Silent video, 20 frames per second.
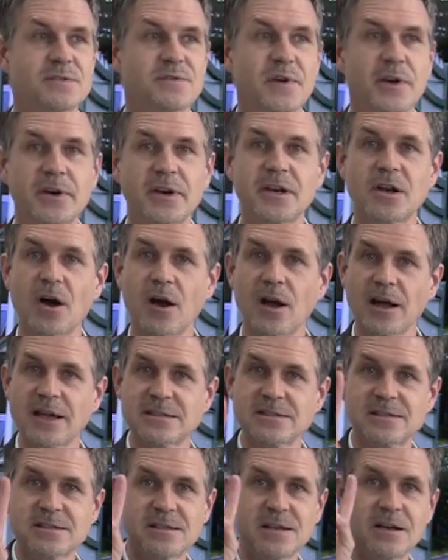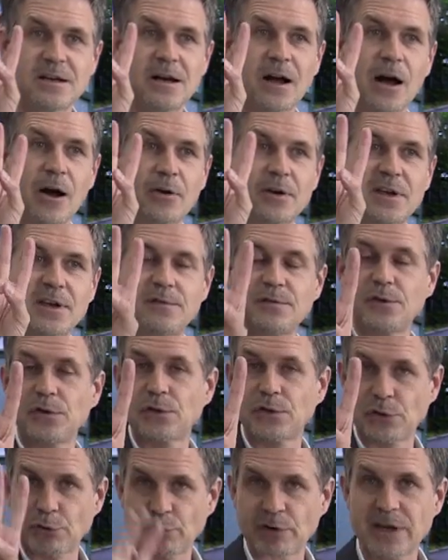very nice, I'll give
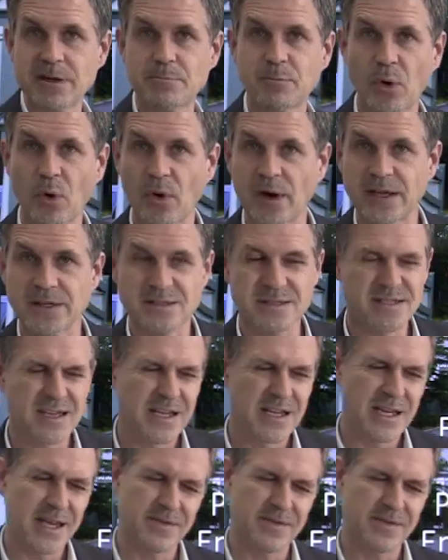you 3 points.